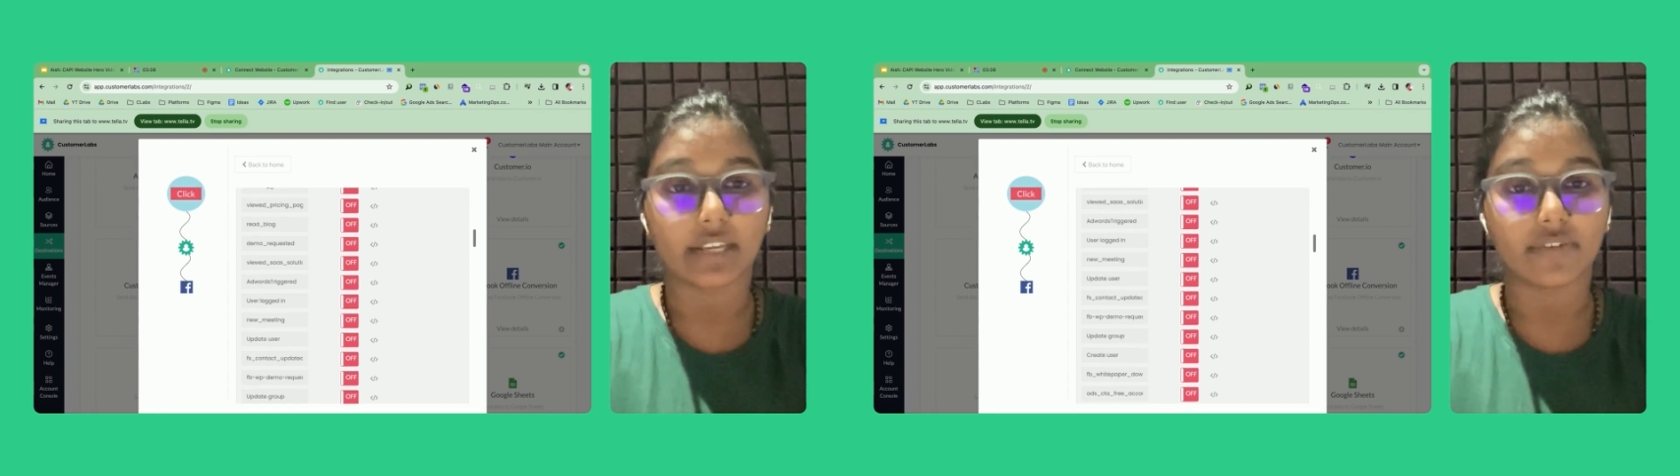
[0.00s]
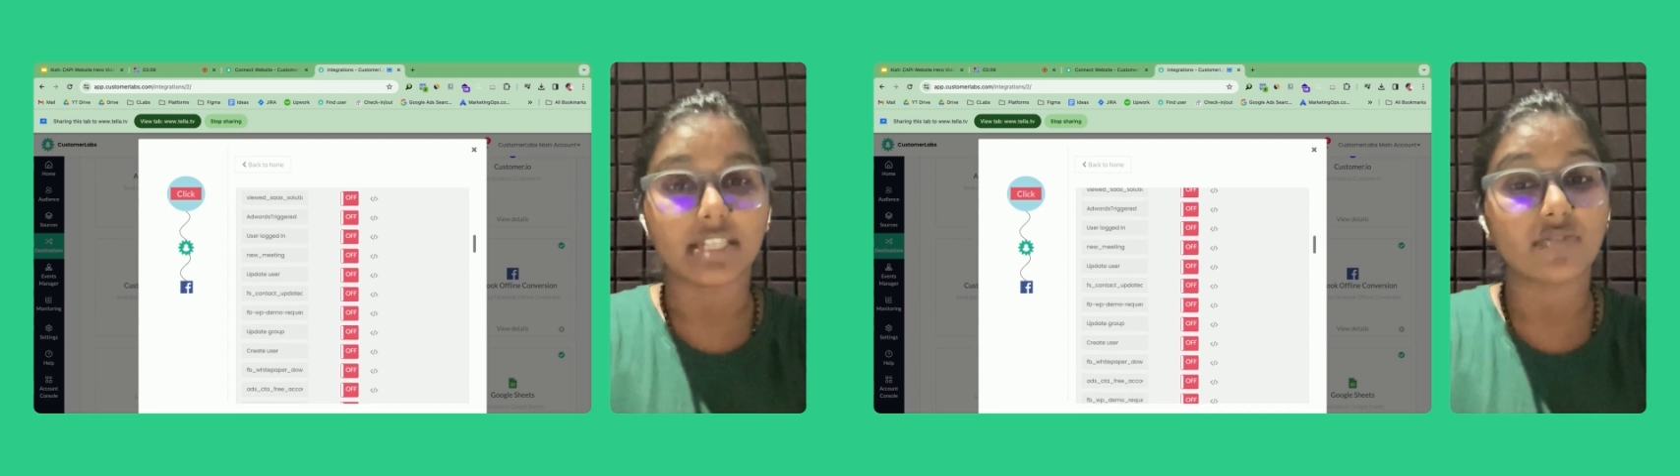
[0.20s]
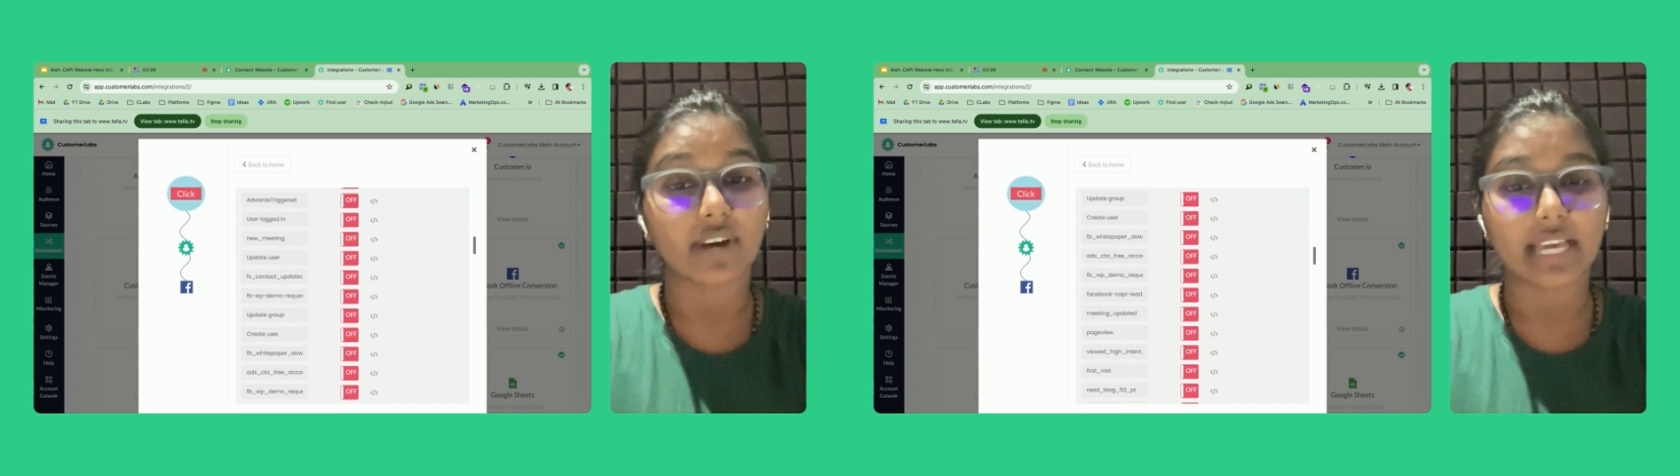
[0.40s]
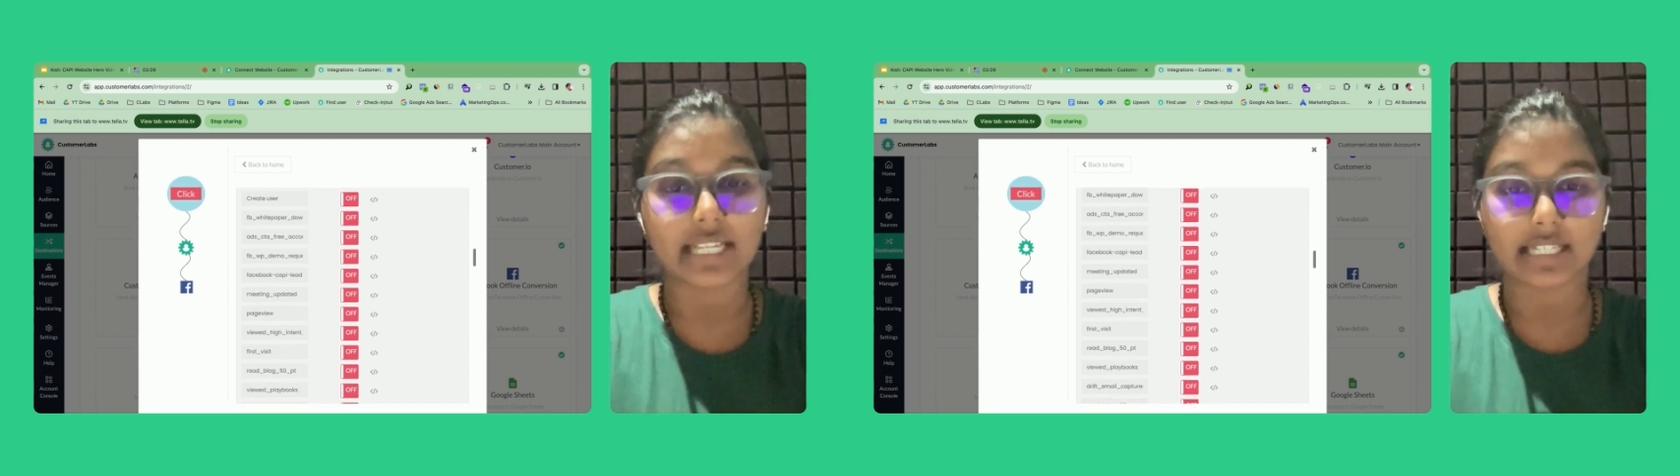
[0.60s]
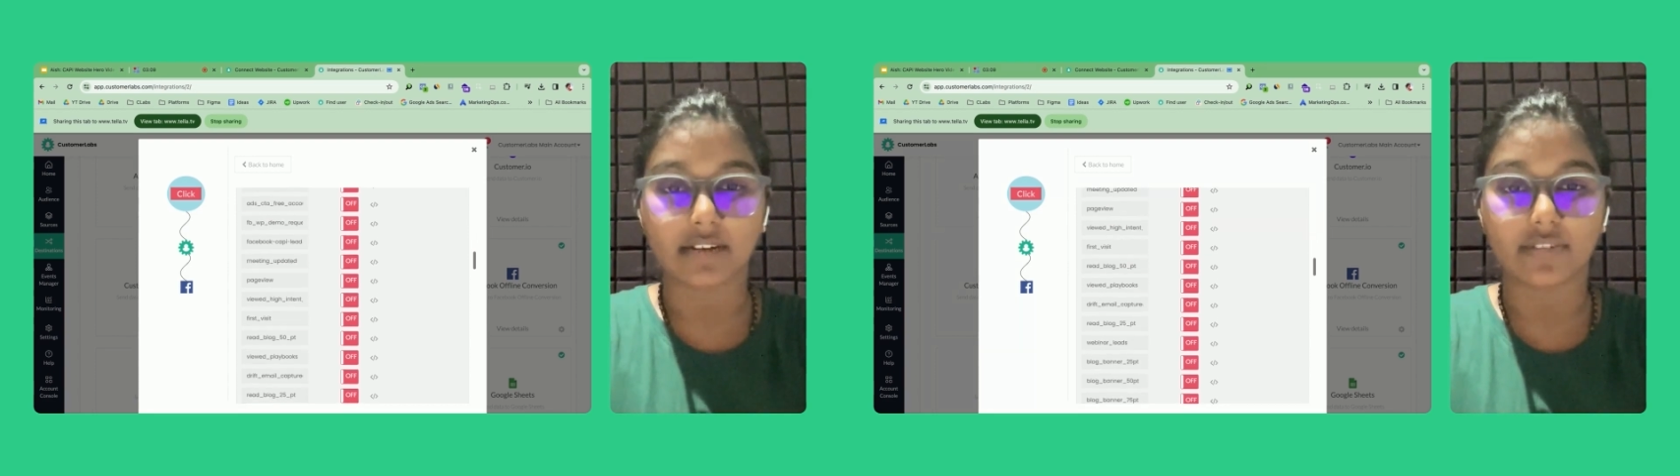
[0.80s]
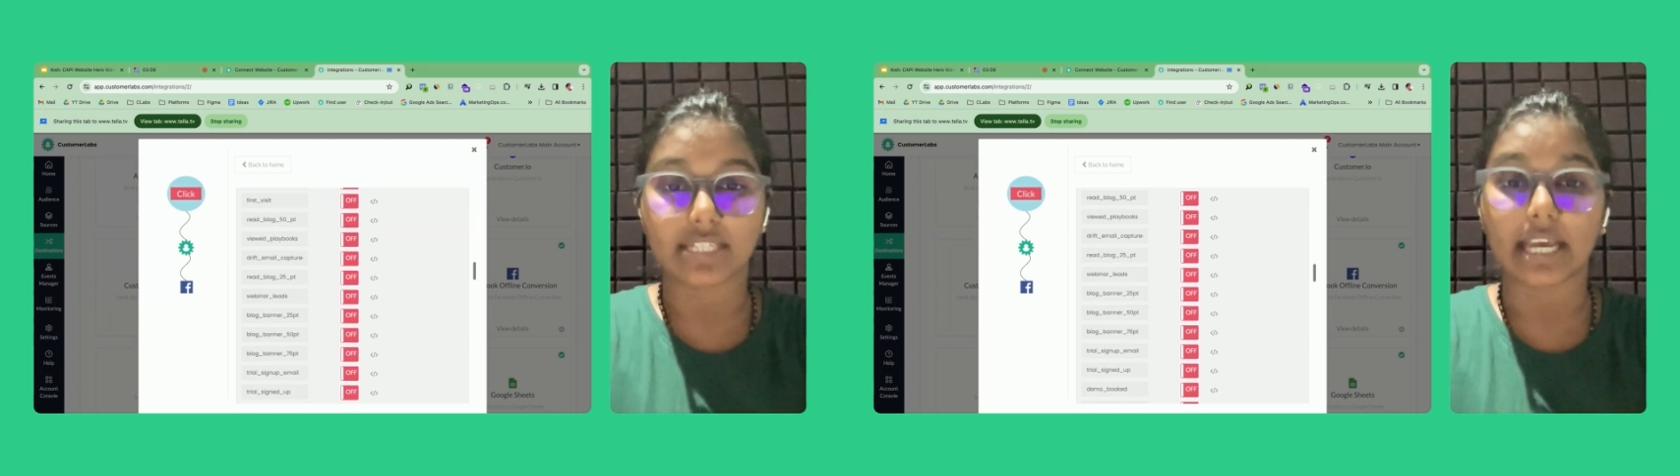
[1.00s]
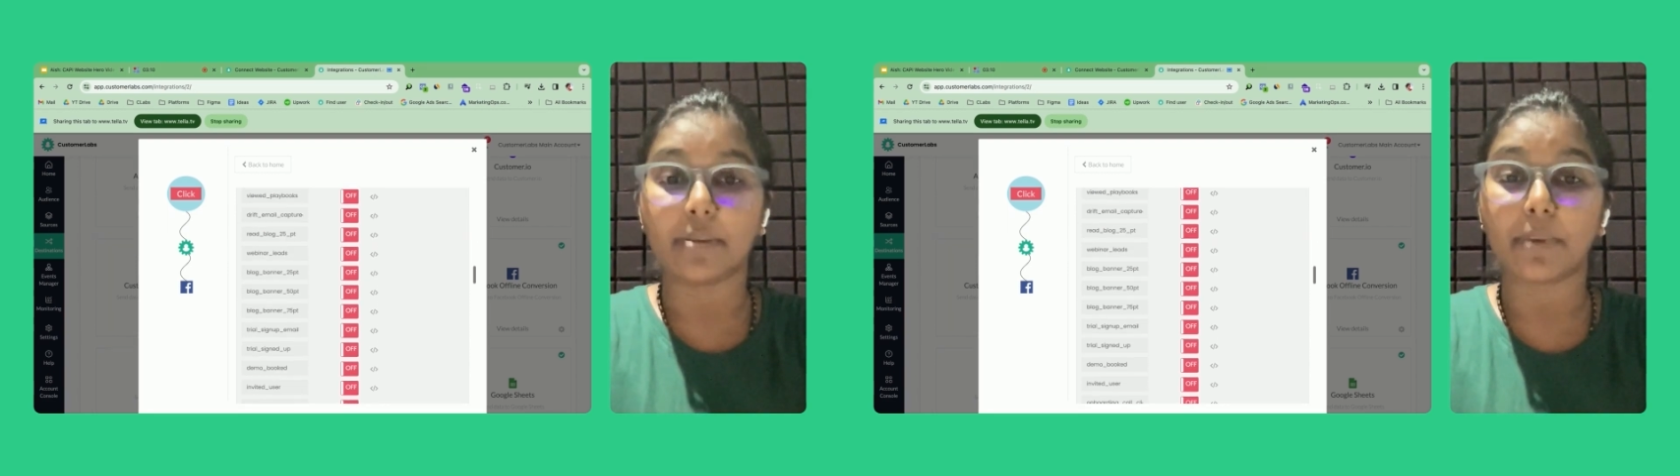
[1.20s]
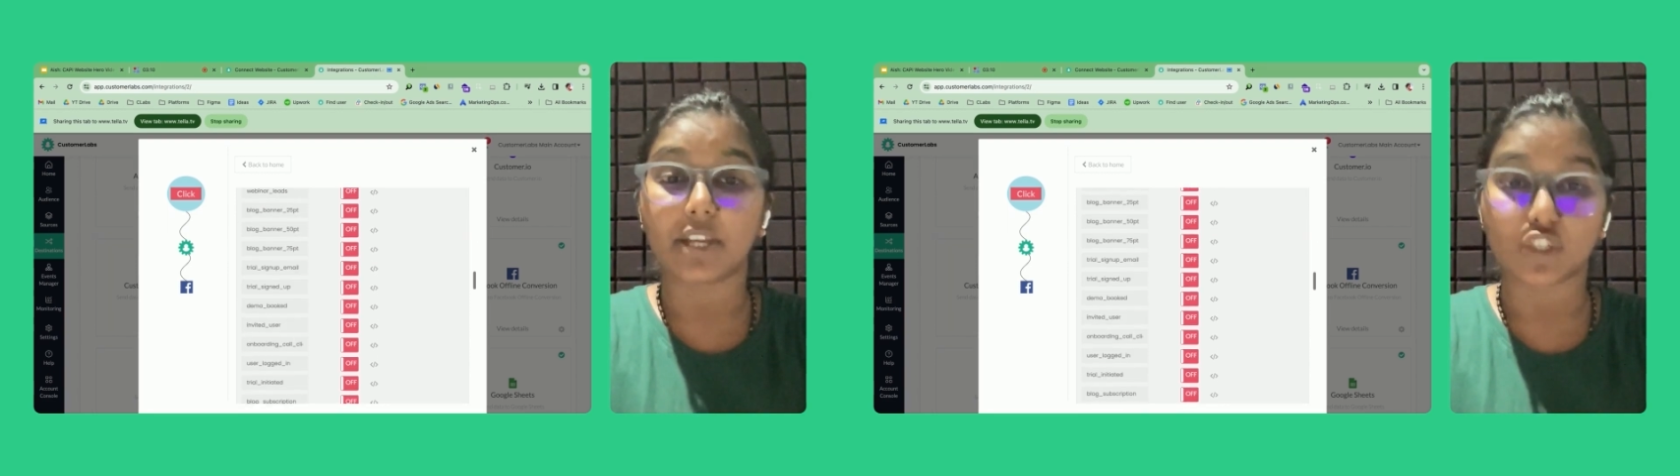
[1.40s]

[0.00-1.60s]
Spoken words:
events via server side by